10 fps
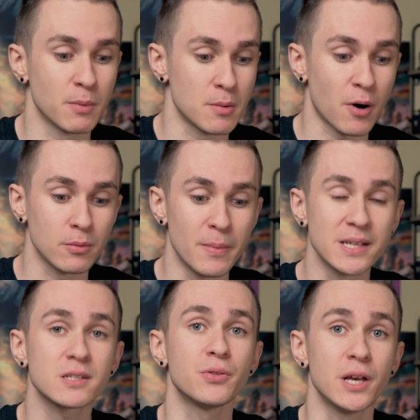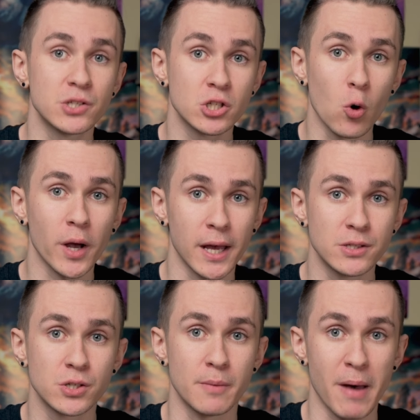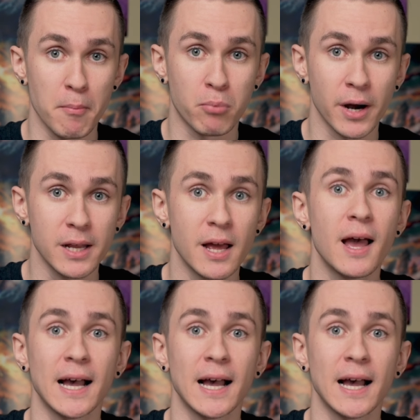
but the problem is they soak into the membrane.